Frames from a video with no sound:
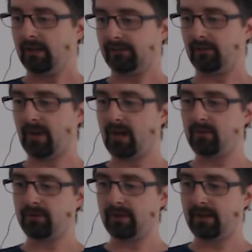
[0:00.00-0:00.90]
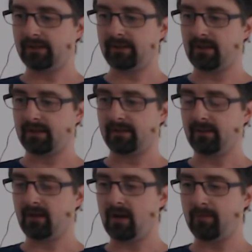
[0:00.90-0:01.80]
So now in the
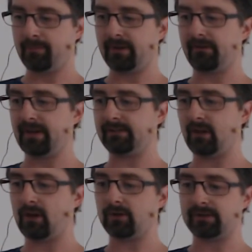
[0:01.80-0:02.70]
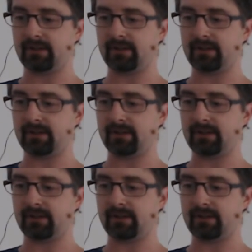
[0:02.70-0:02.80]
upper window,